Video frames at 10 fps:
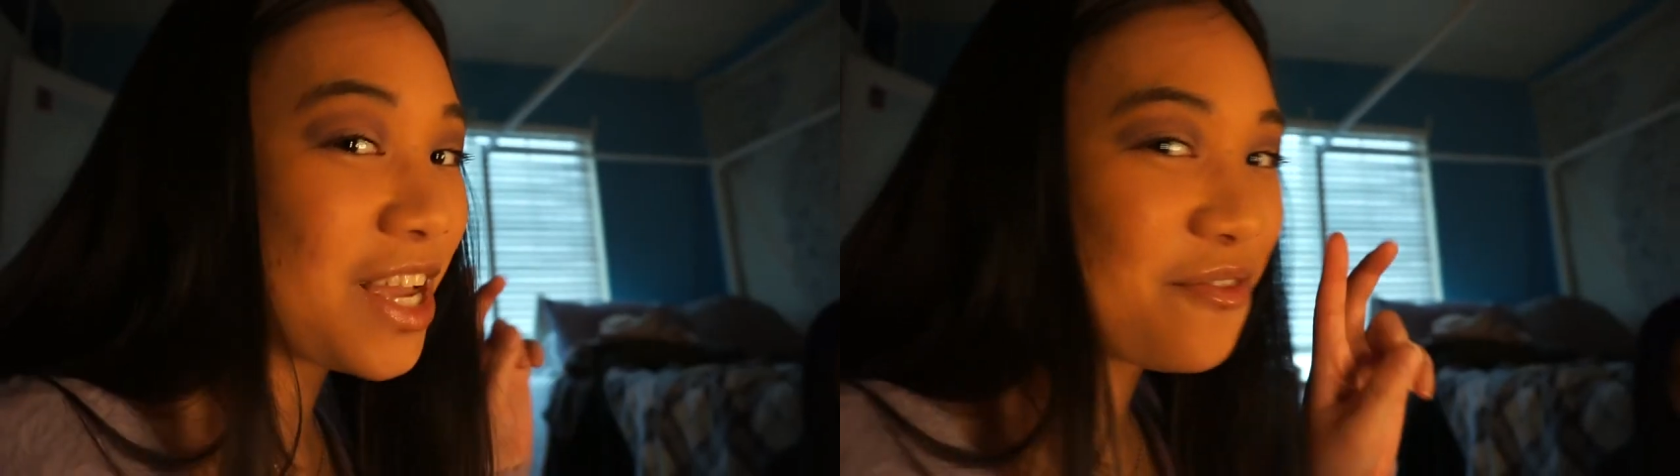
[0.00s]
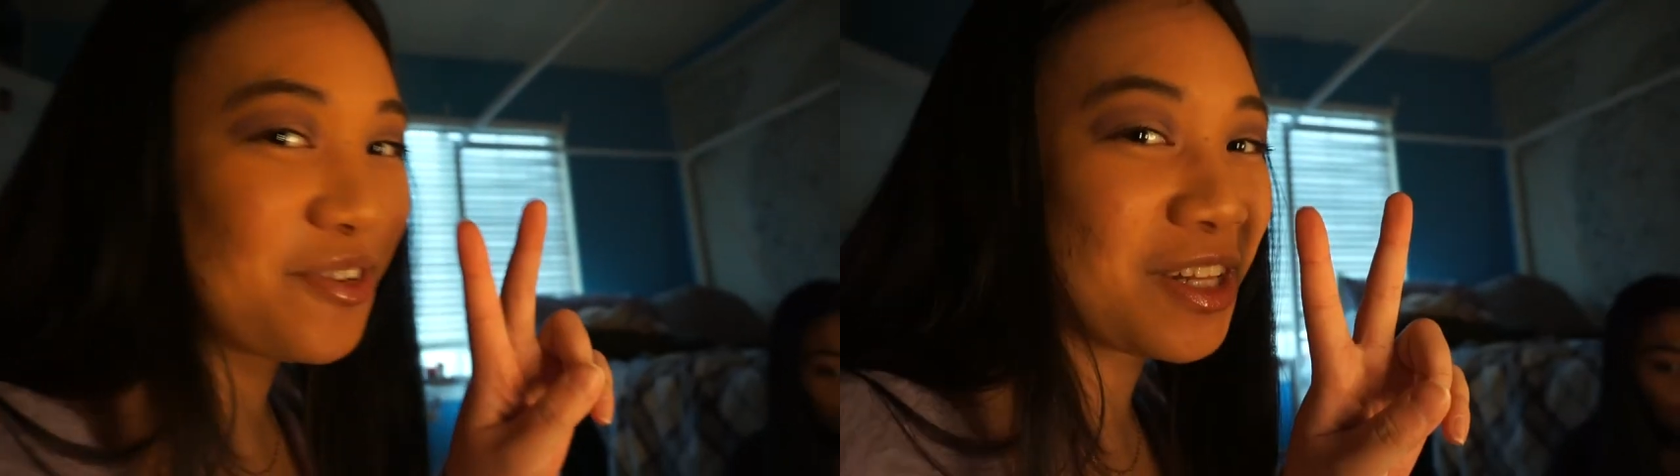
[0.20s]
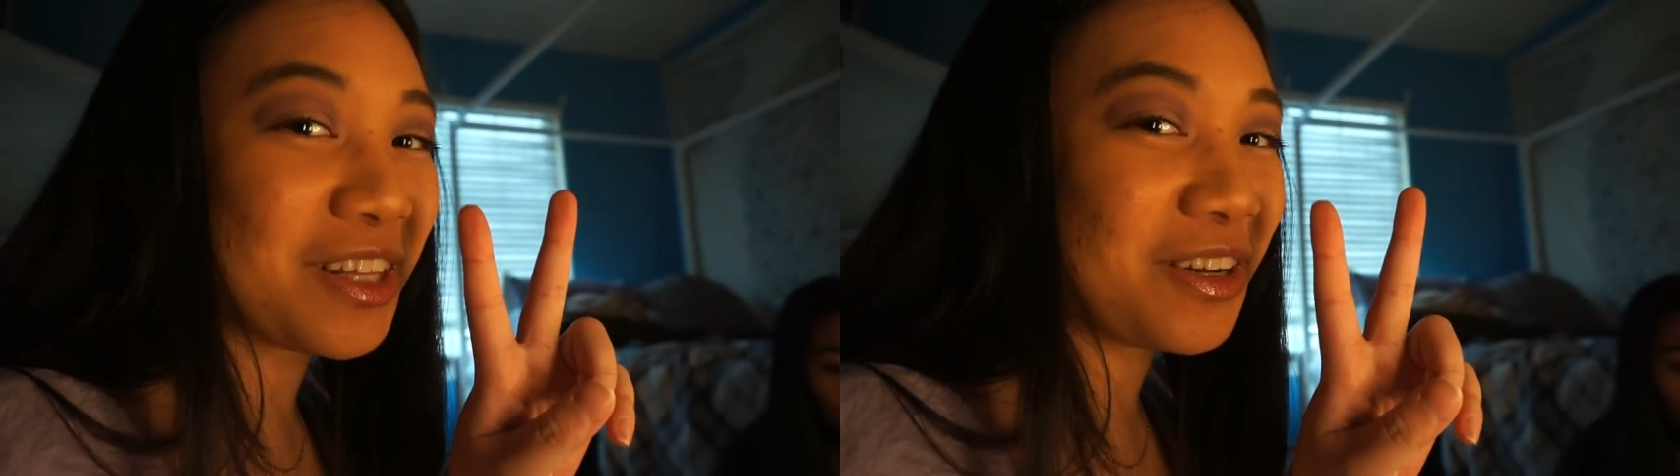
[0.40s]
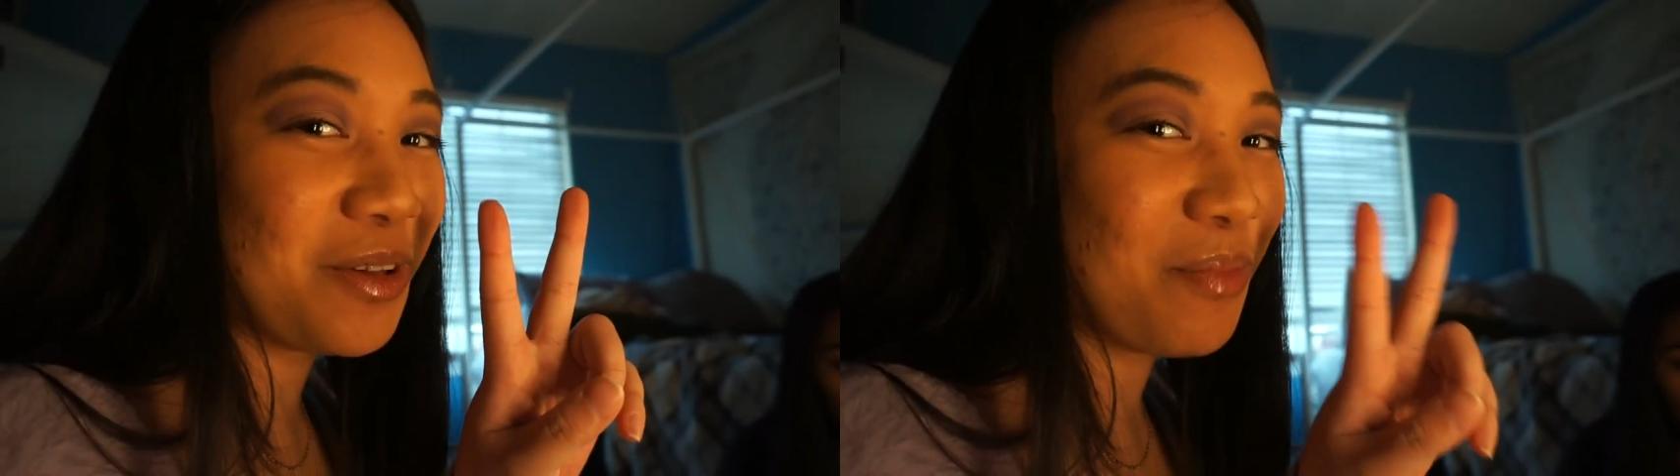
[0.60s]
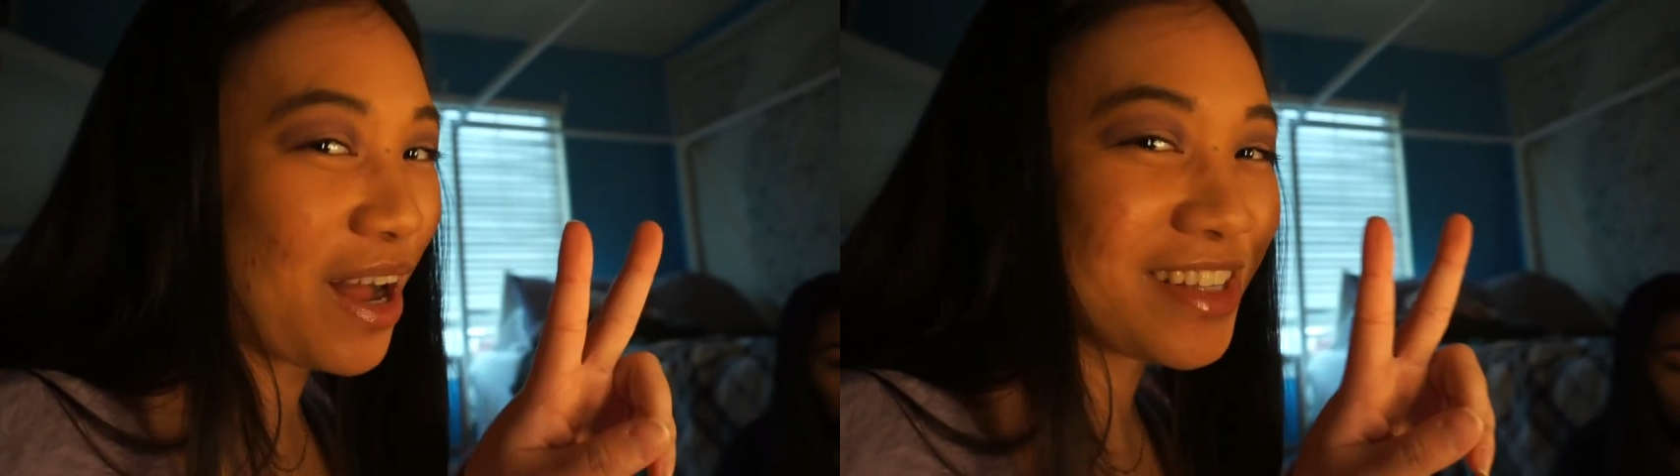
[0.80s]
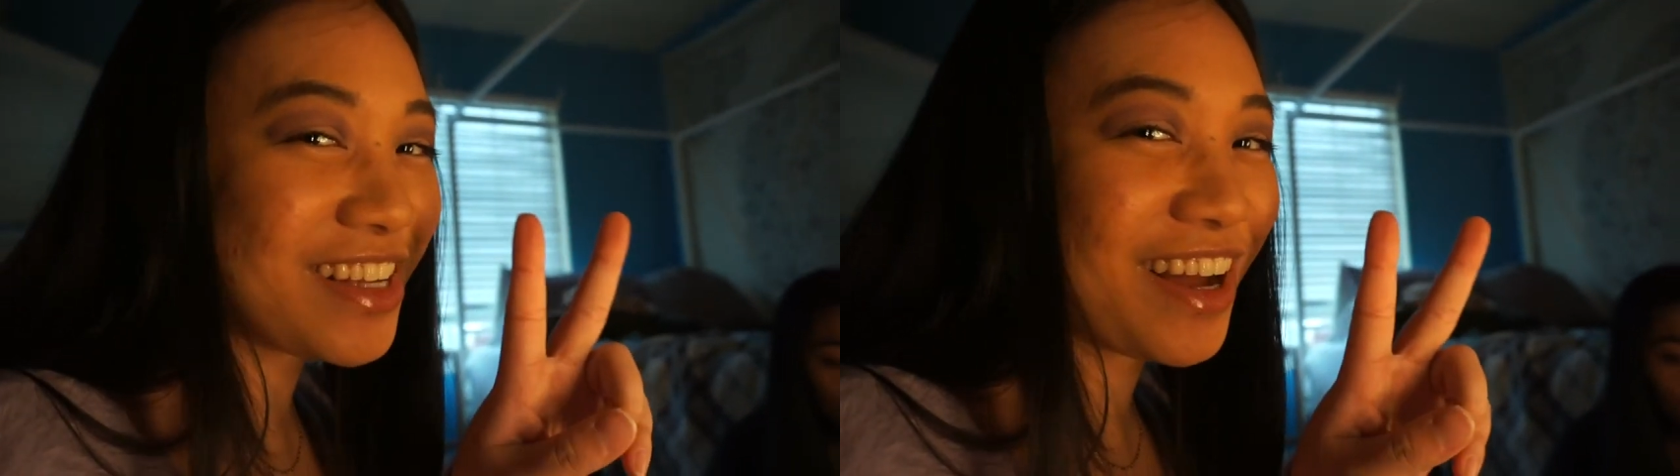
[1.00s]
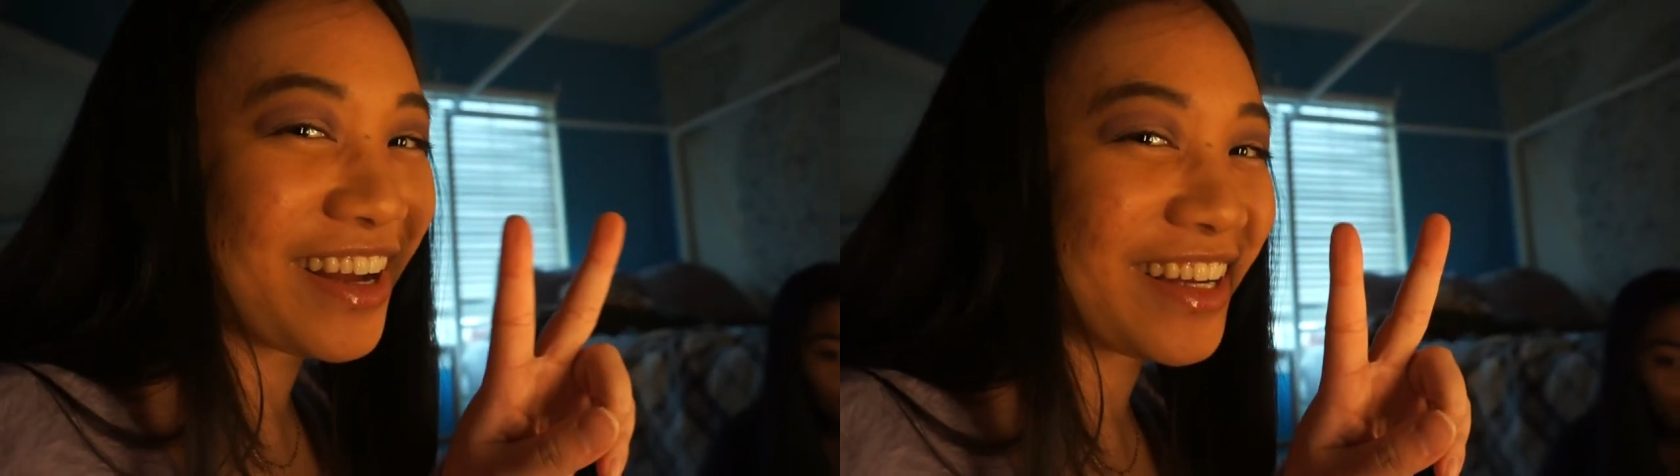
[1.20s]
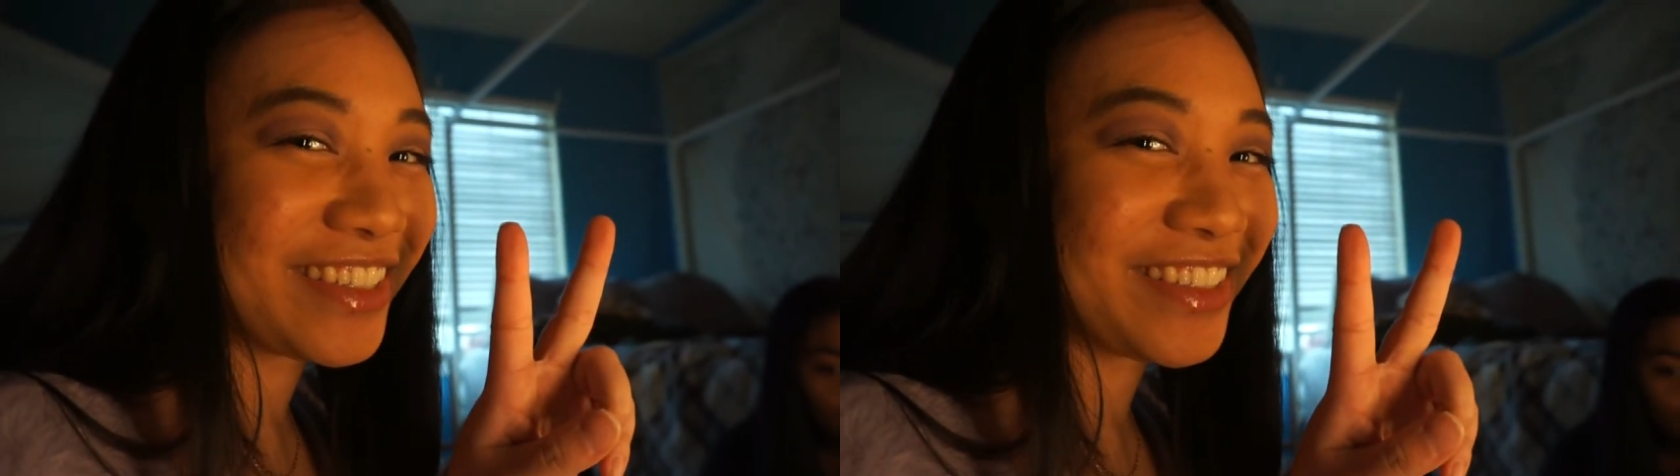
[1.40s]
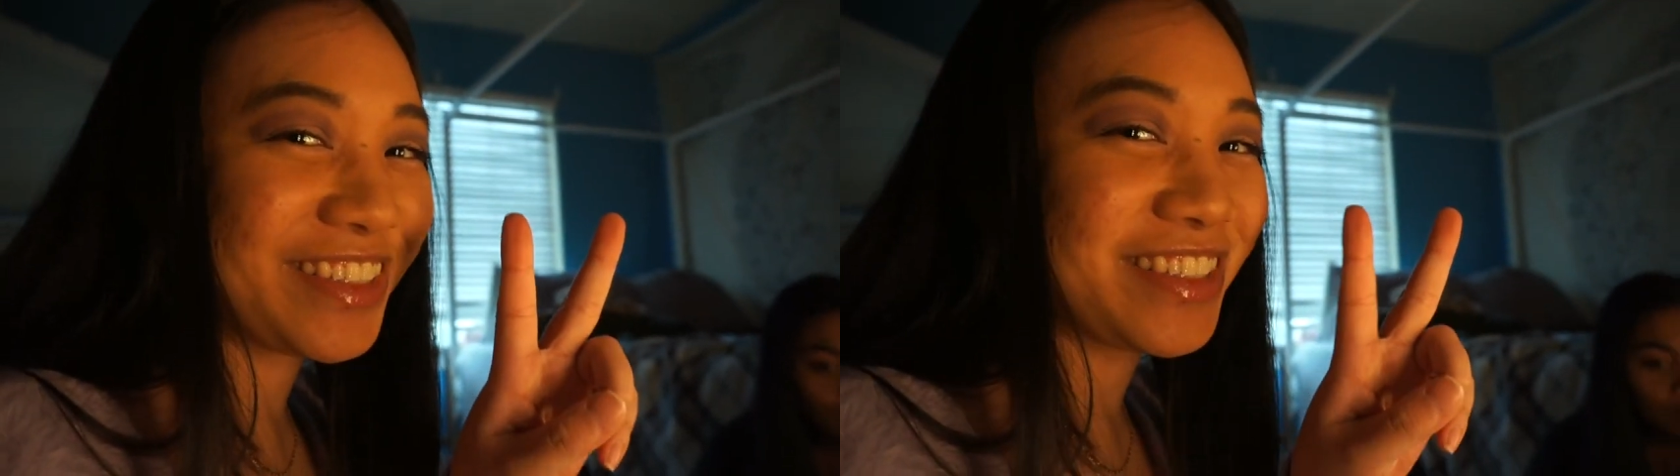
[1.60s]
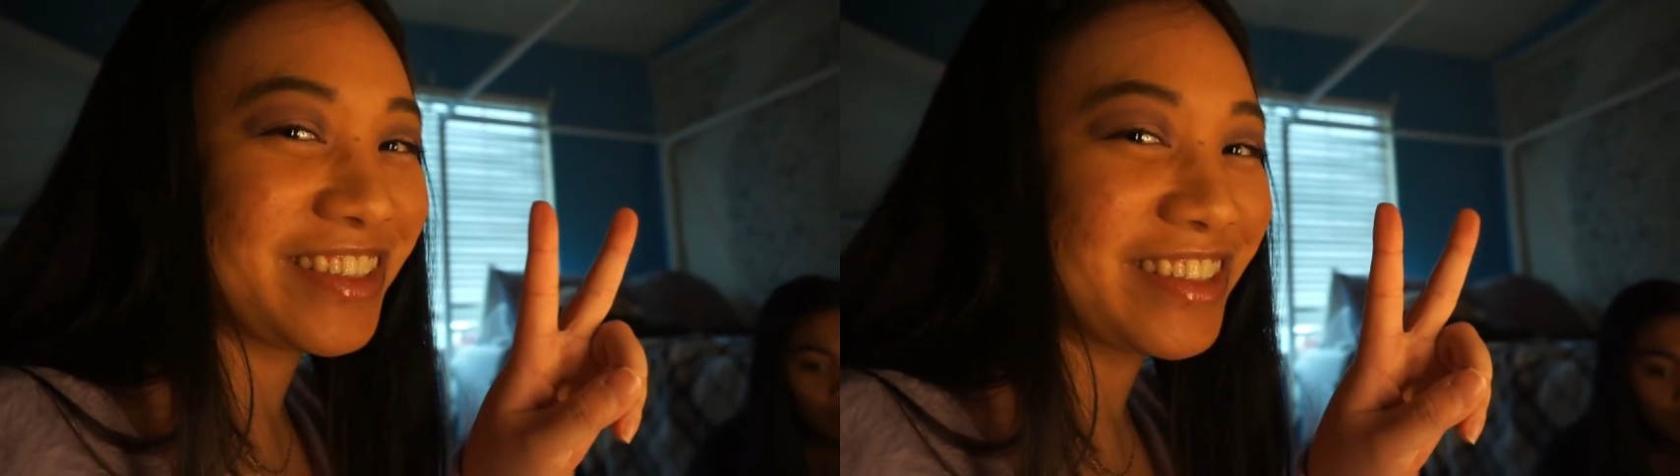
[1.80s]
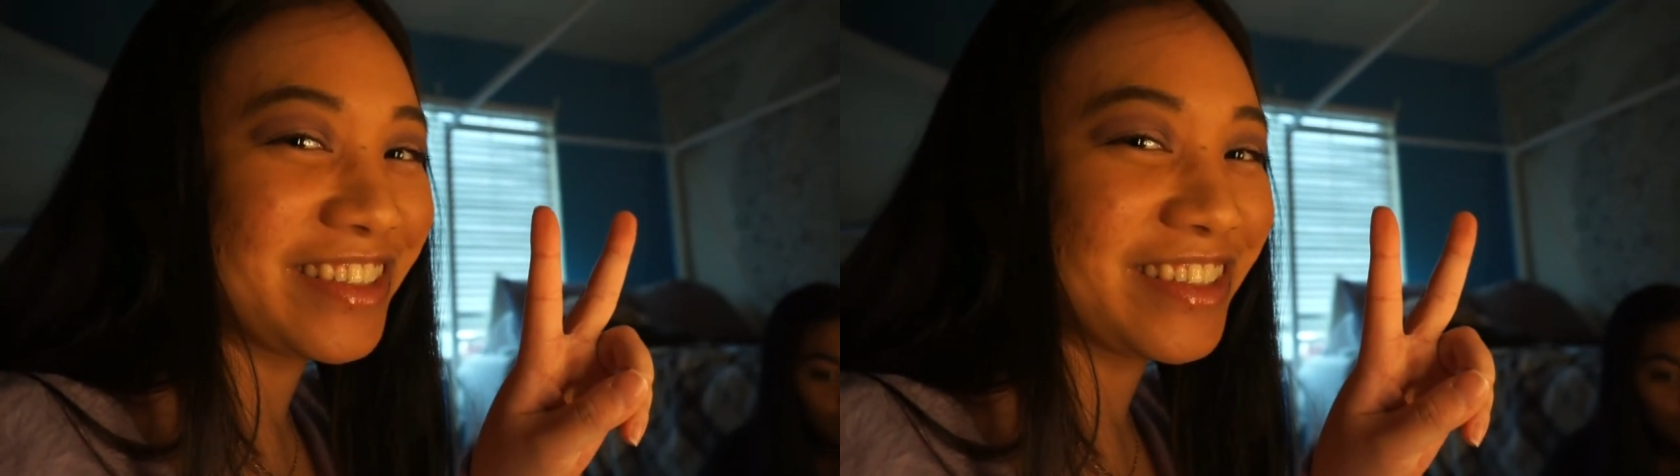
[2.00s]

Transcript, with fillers: time for the little montage.